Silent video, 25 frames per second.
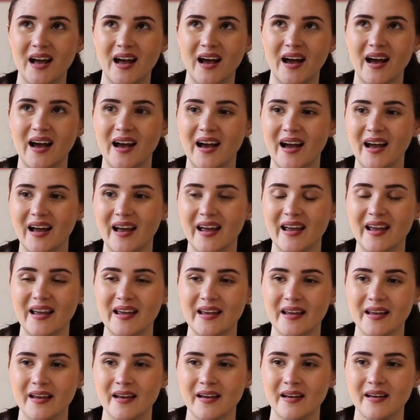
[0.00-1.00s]

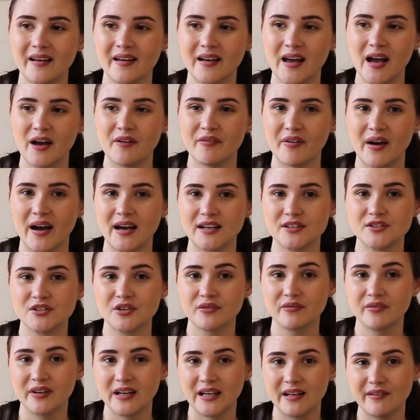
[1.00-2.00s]
I have had
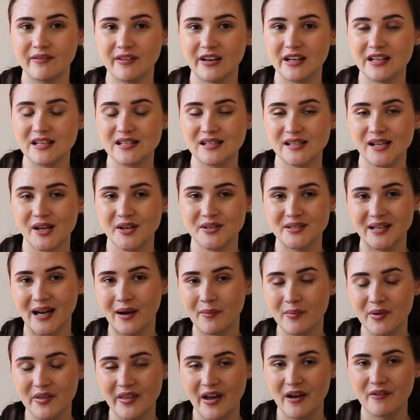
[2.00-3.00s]
to really slow
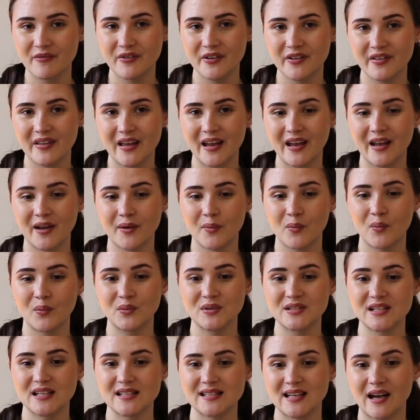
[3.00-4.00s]
down with everything
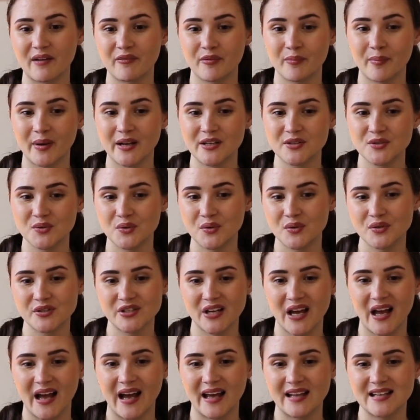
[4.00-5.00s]
since having my
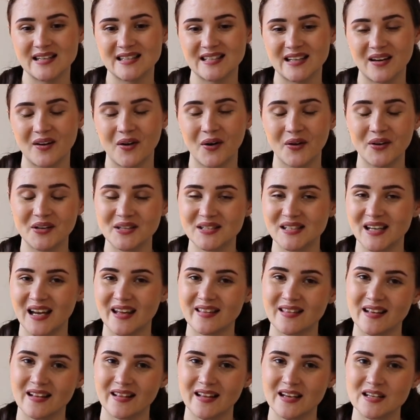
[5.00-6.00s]
daughter, and honestly I
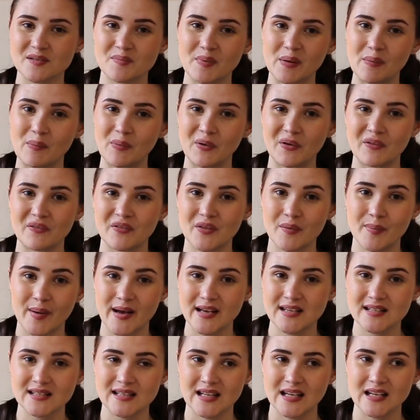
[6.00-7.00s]
think that's been one of the
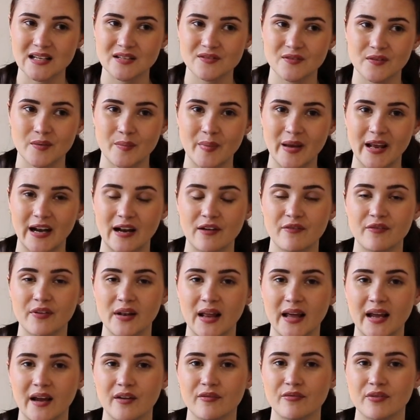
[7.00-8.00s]
best things for me, and I feel
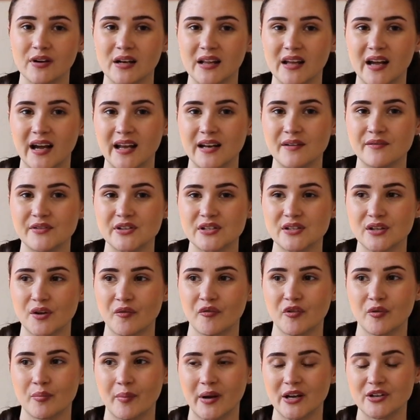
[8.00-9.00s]
like I've really kind of
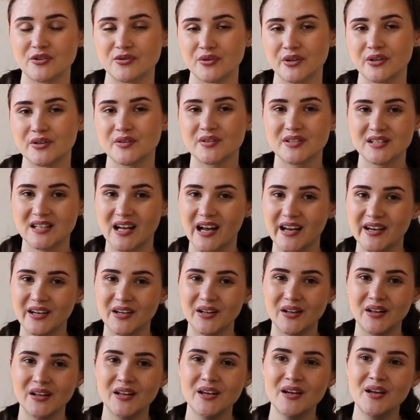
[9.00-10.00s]
discovered my true
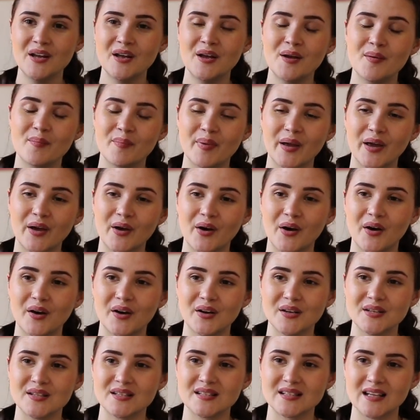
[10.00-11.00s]
style
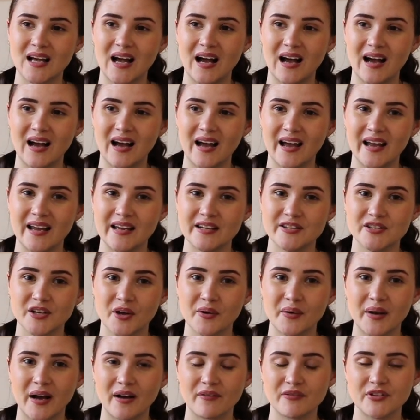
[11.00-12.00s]
because I
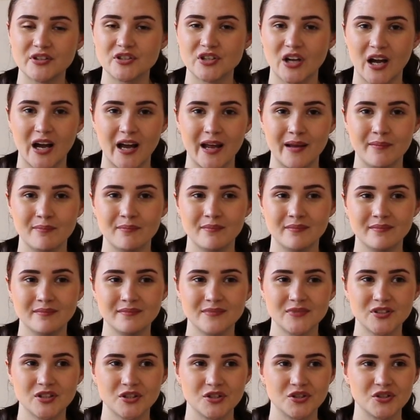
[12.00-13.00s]
don't have the time
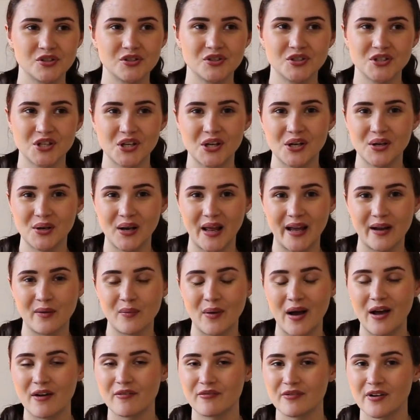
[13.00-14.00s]
to just do like
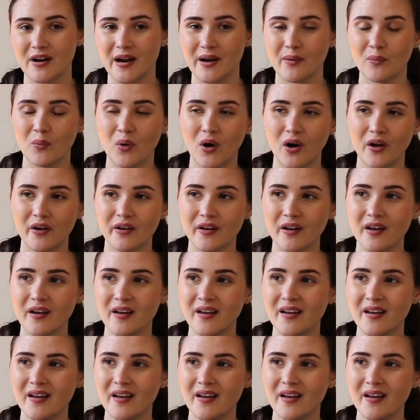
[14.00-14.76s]
whatever I want